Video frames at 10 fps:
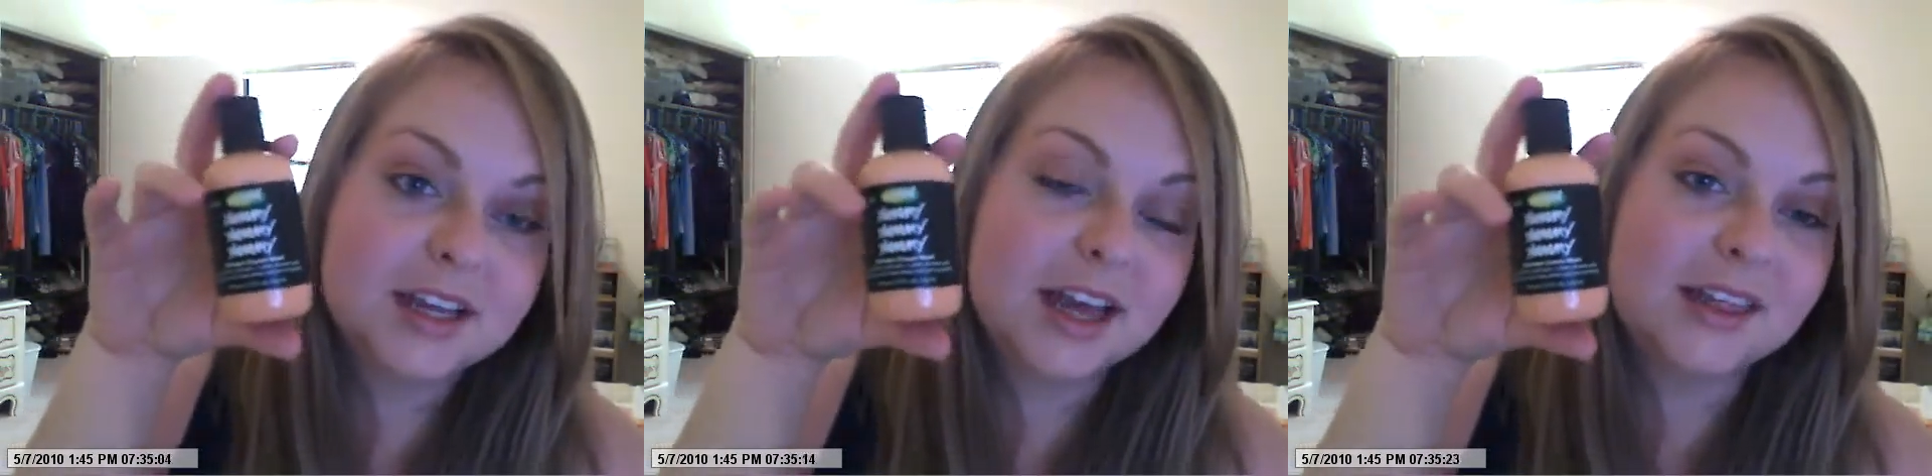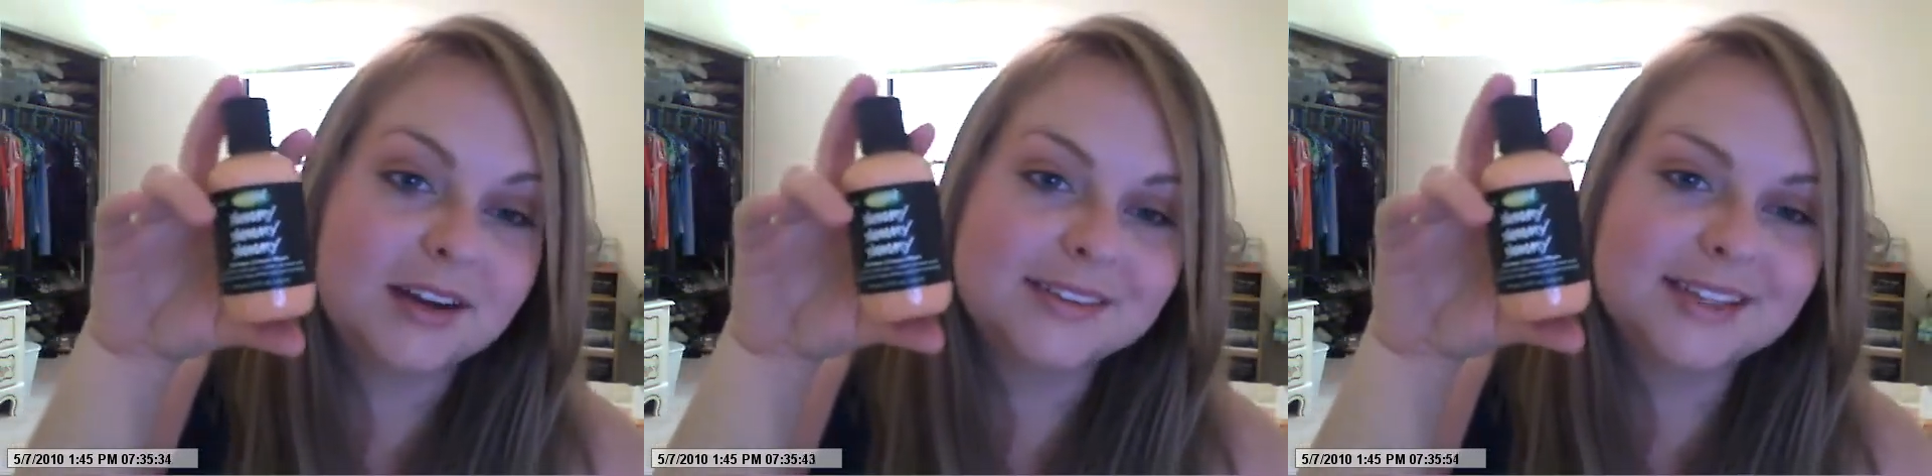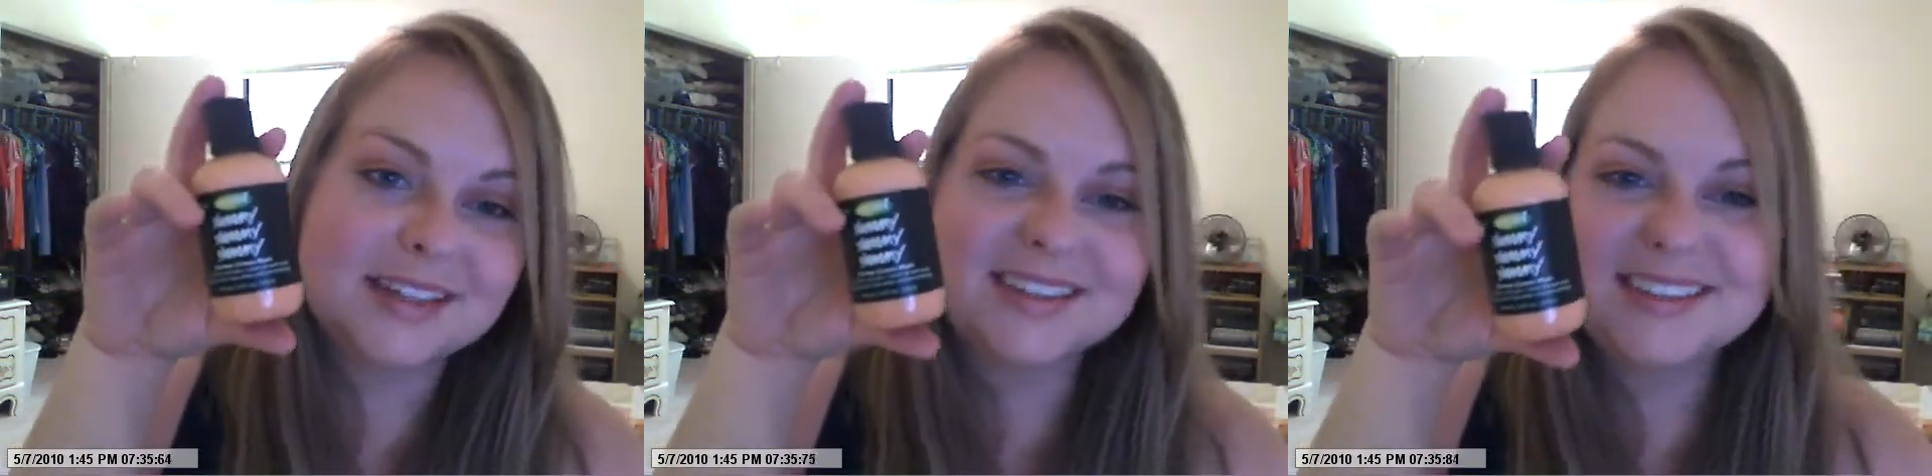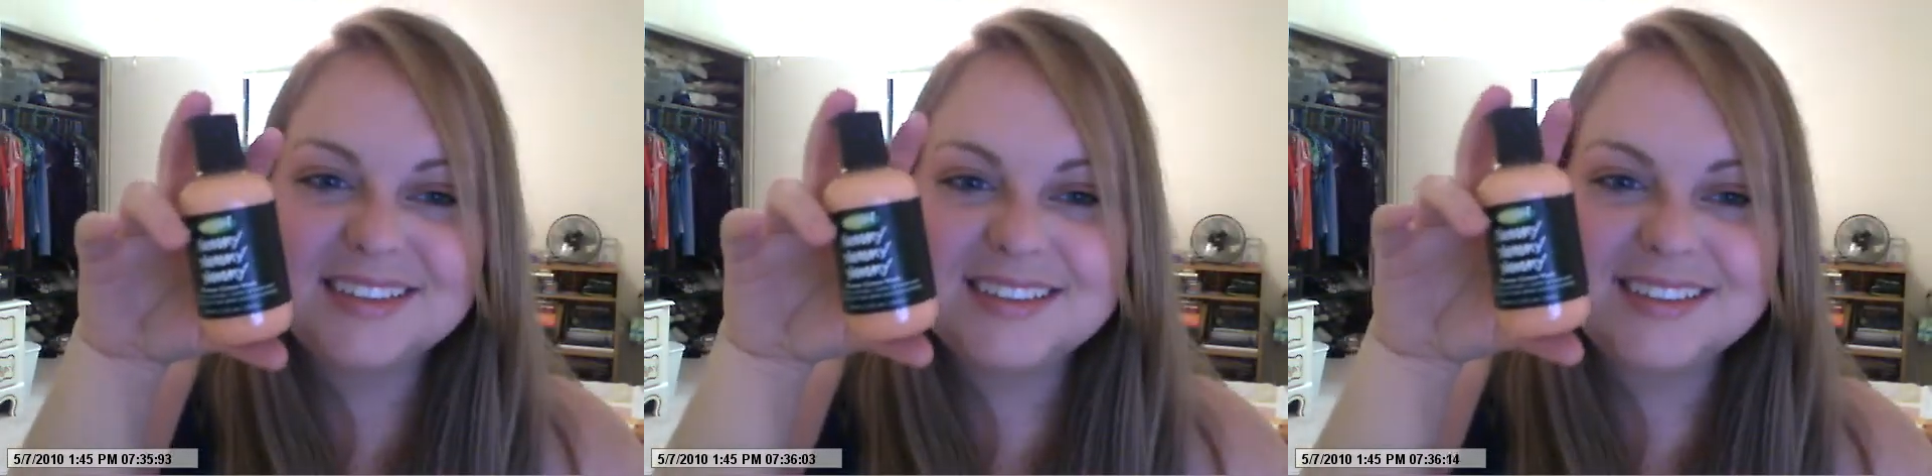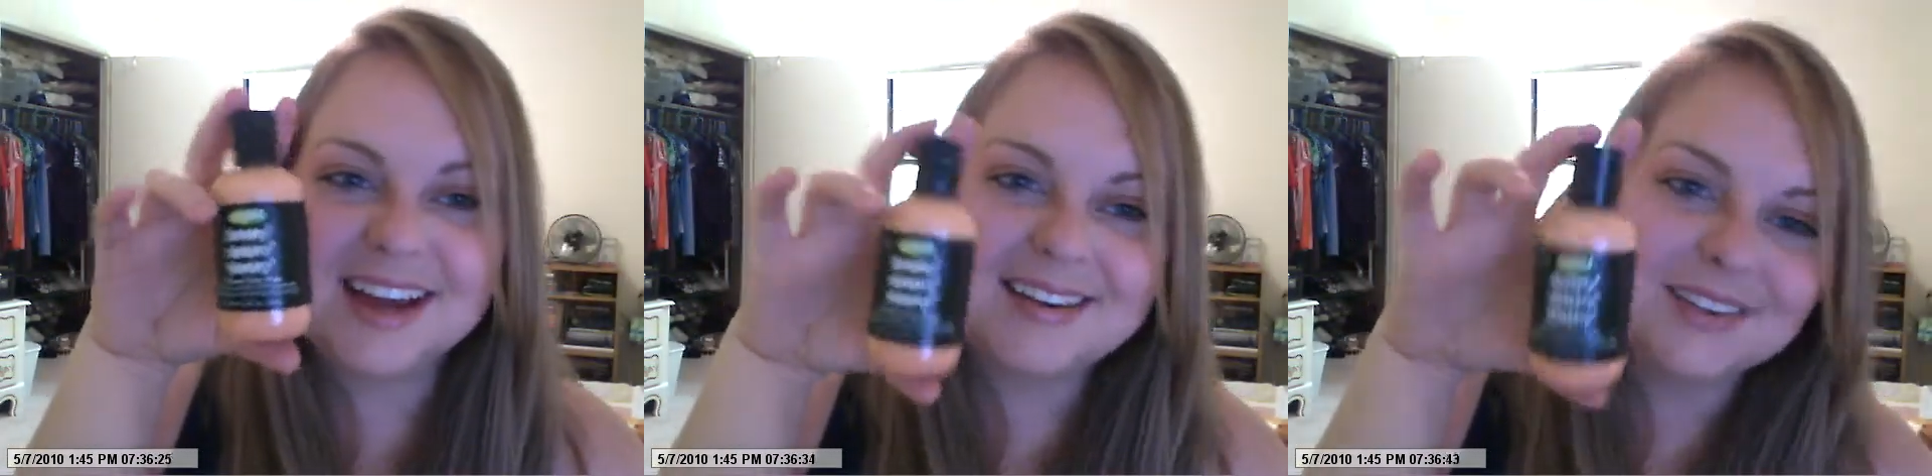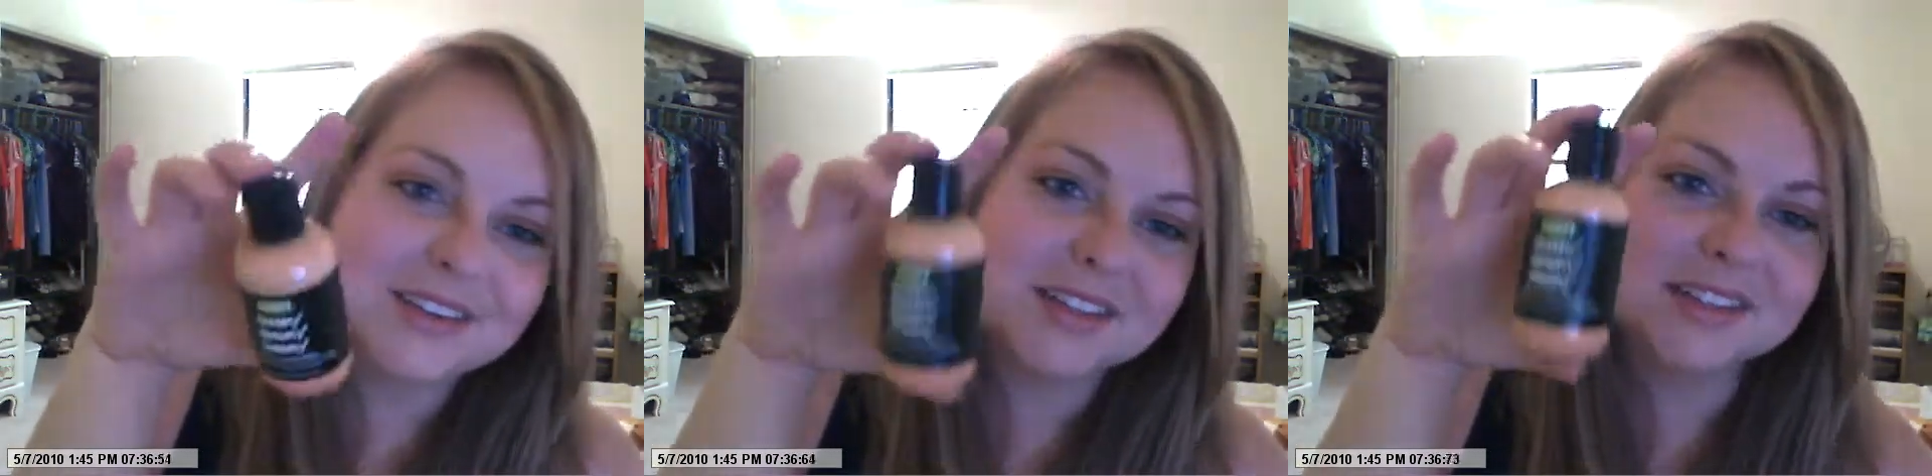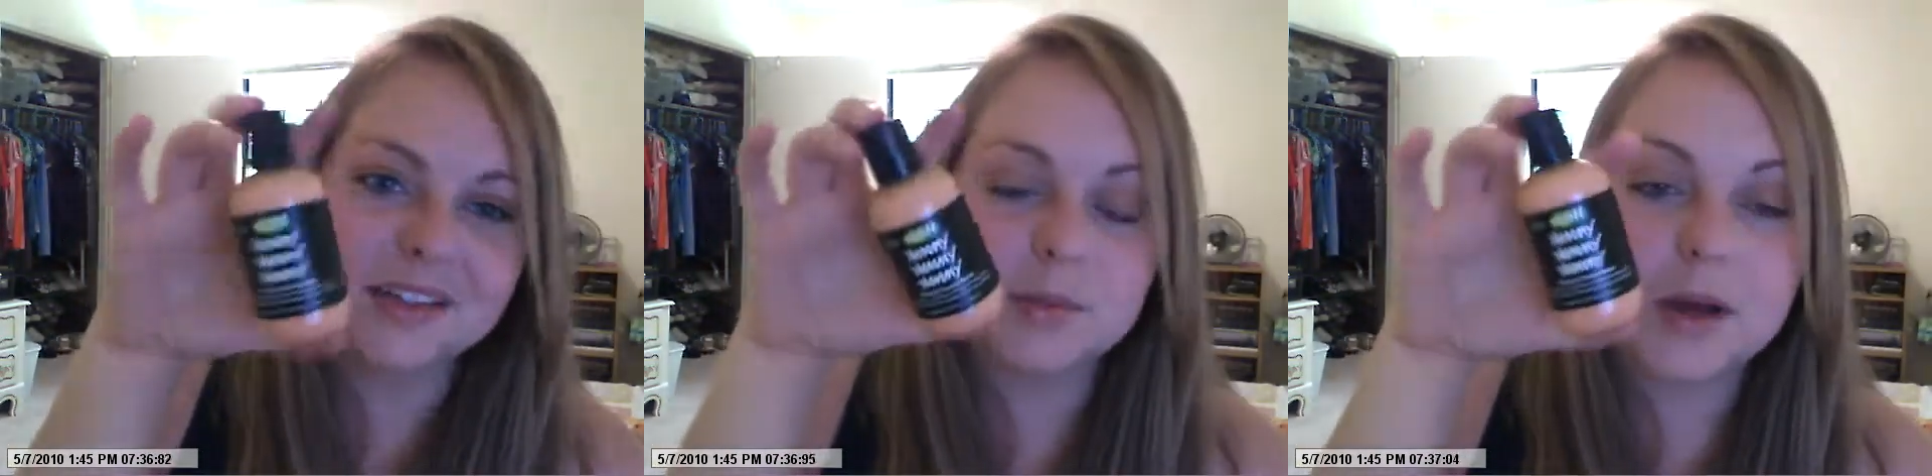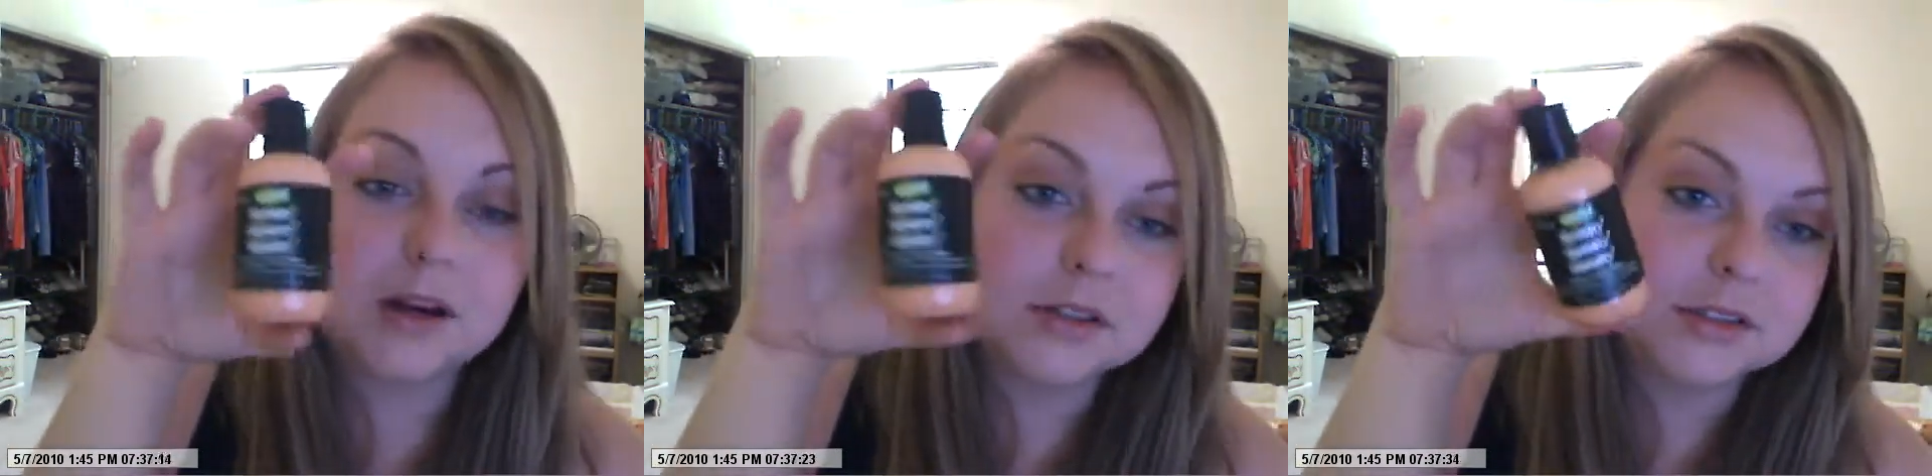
And then I was like, I don't know if this little bottle